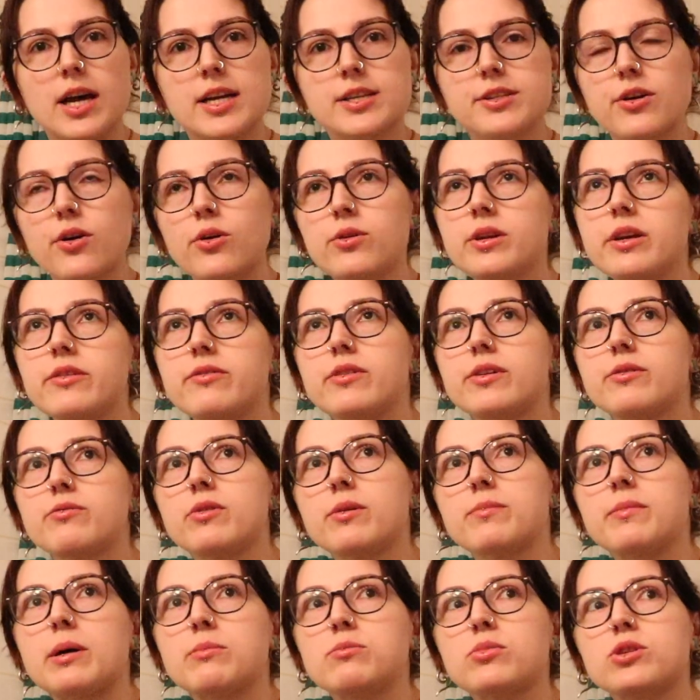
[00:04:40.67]
I don't even
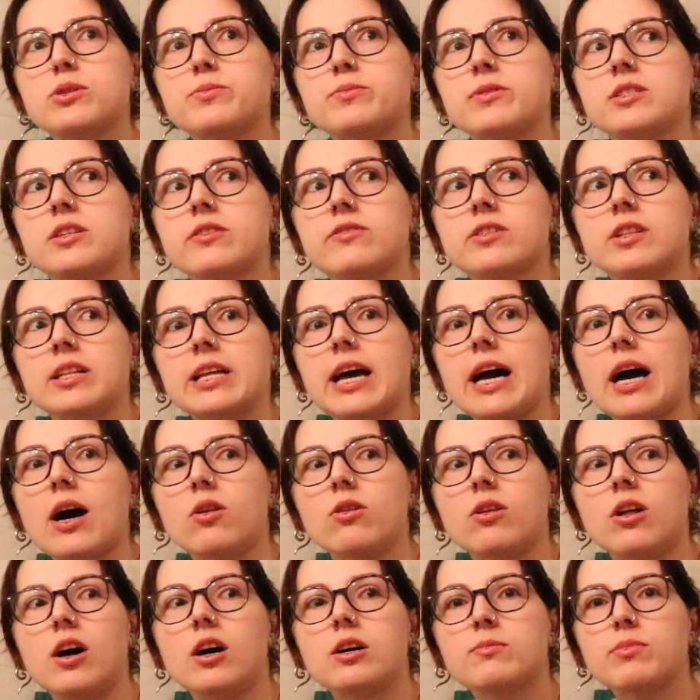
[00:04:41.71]
remember specifically how
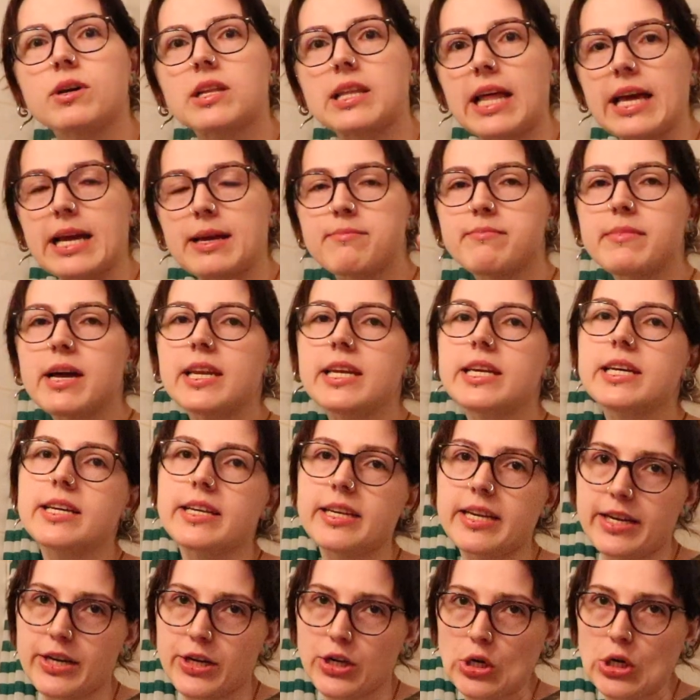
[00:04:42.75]
long, but like many a
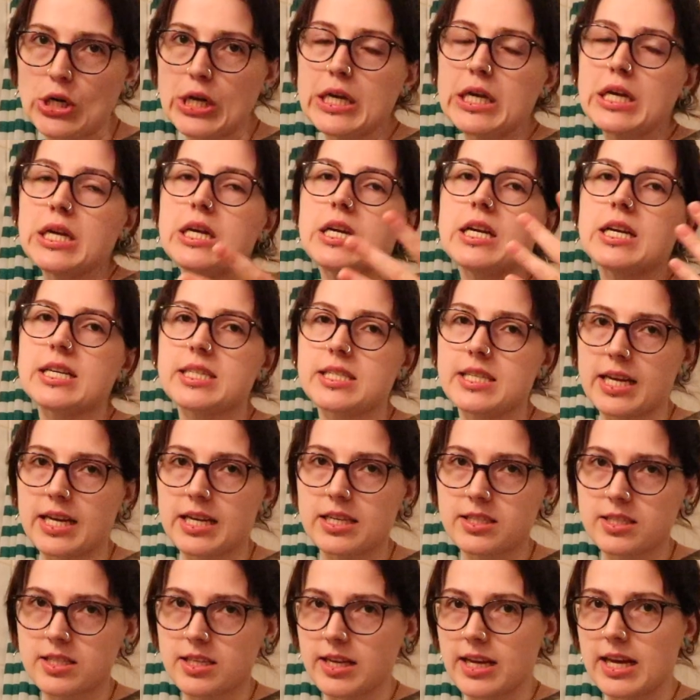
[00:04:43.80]
year it
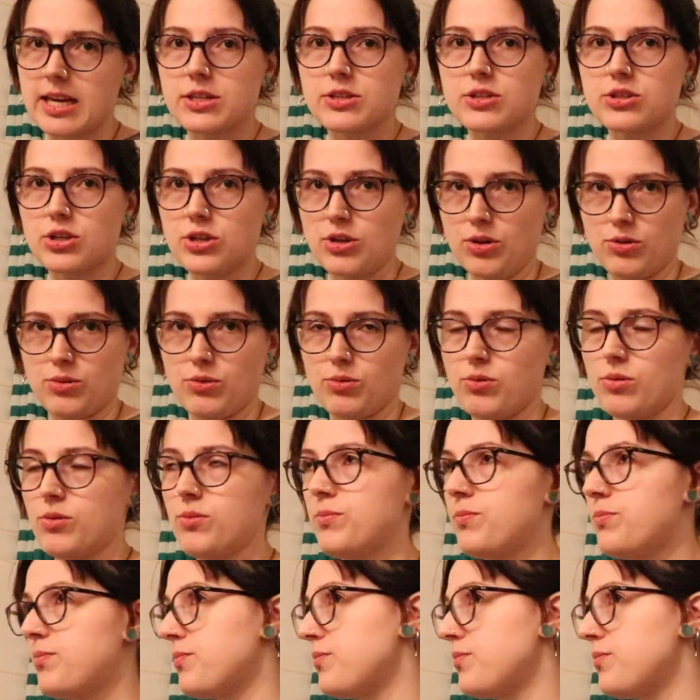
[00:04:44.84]
takes to get to